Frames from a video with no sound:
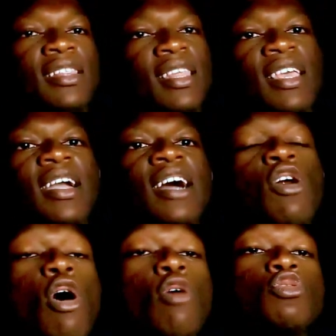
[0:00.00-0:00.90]
They
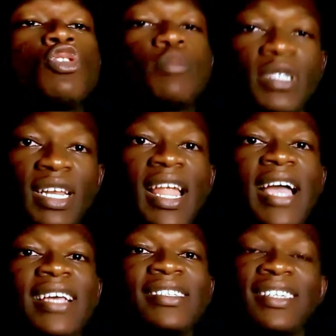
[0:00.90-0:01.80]
can also
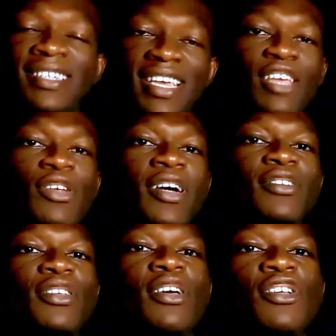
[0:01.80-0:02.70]
specialize in
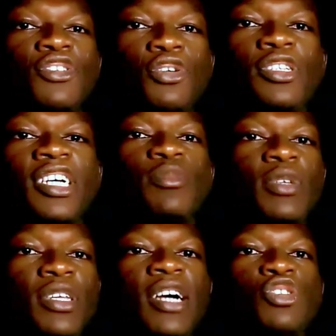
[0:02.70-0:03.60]
areas such as
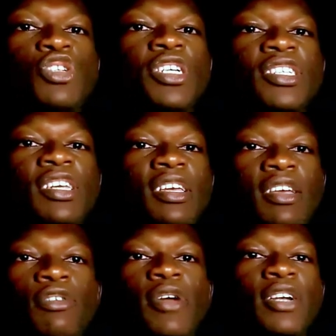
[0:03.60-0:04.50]
pediatrics,
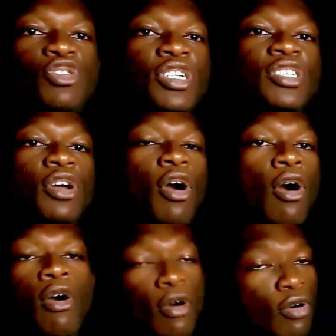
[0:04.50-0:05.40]
geriatrics,
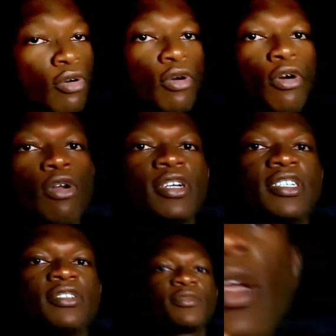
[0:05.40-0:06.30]
or
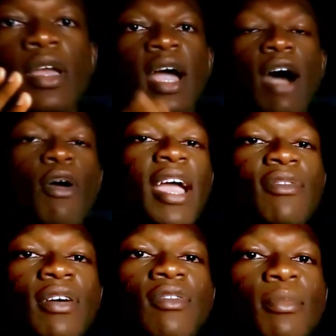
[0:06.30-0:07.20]
oncology.
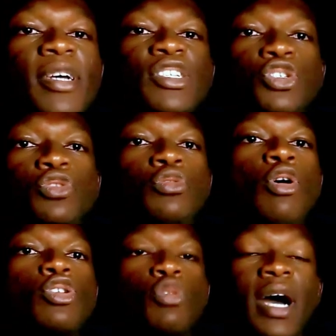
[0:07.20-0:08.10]
However, pharmacy school
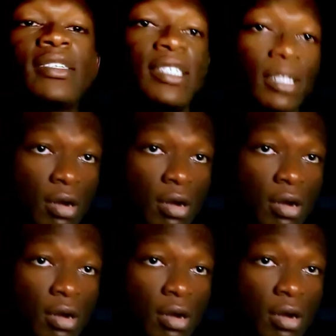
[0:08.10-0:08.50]
also has its